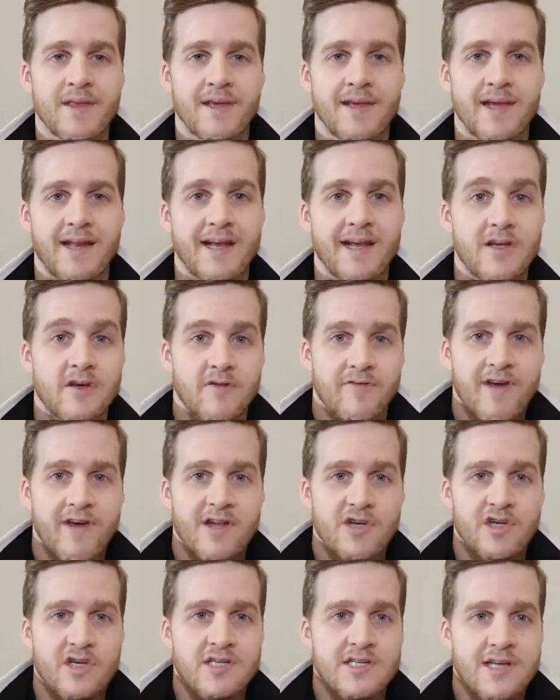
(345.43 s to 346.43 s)
Getting in your
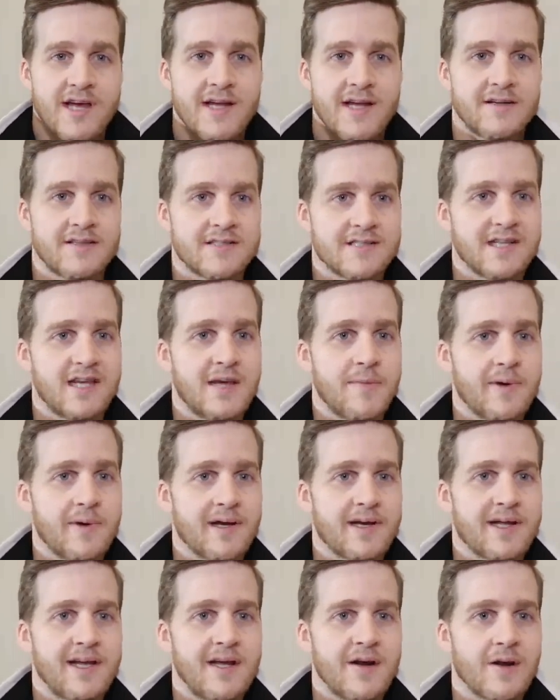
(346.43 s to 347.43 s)
veggies and keeping
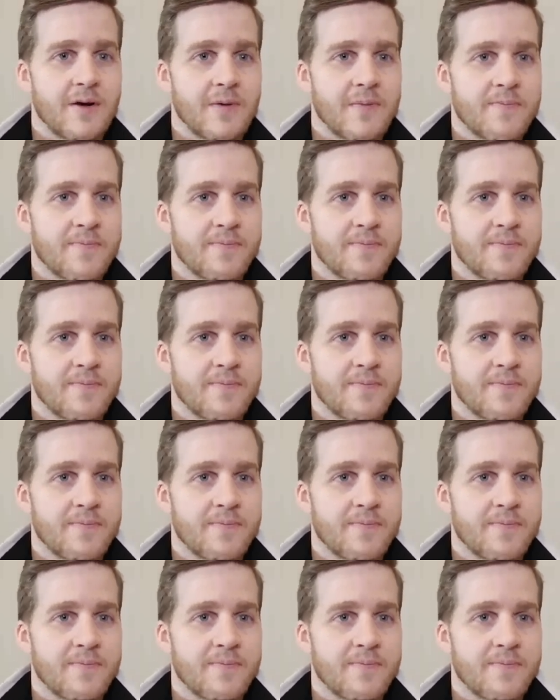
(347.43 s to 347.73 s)
it keto.